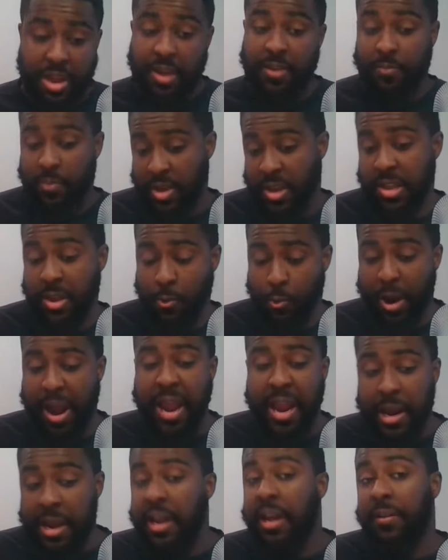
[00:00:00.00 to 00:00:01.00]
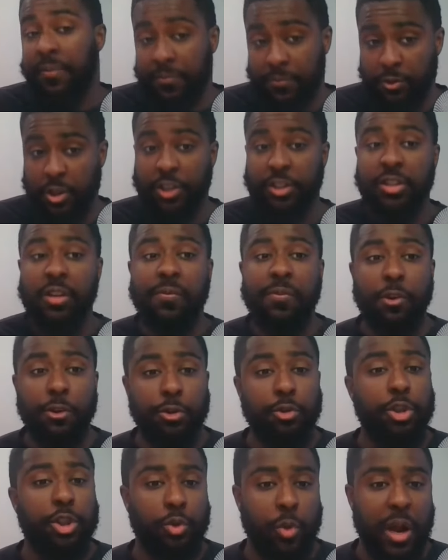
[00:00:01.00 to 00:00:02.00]
In a way, if Justin
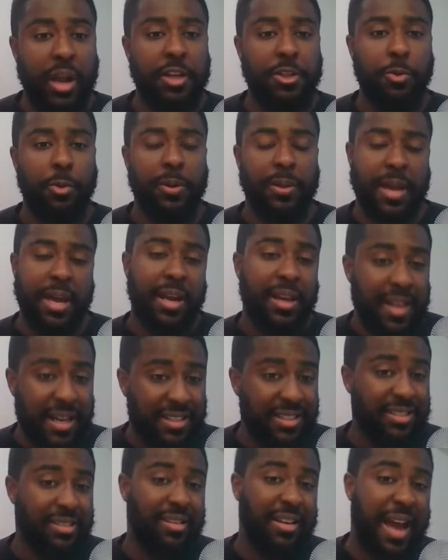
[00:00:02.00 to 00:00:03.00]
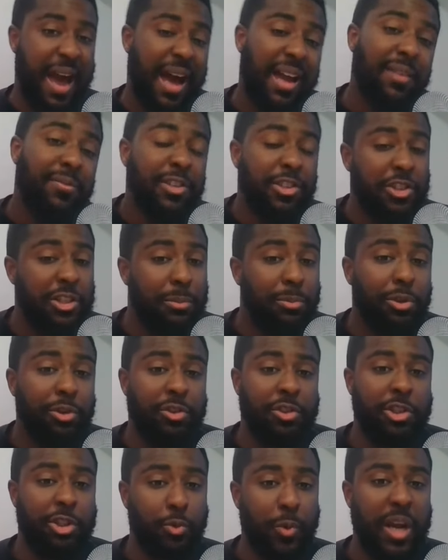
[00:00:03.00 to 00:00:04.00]
Fields was traded to Atlanta, that's kind of a similar
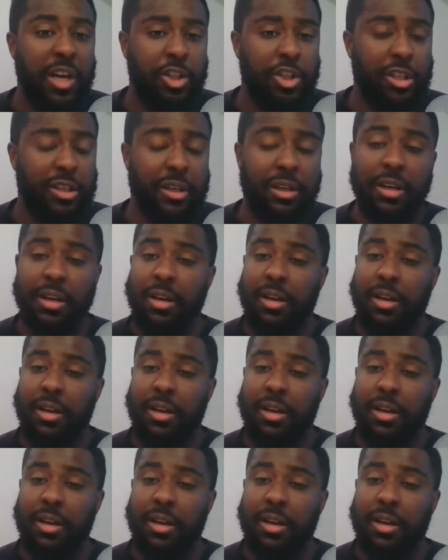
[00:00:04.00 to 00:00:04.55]
situation.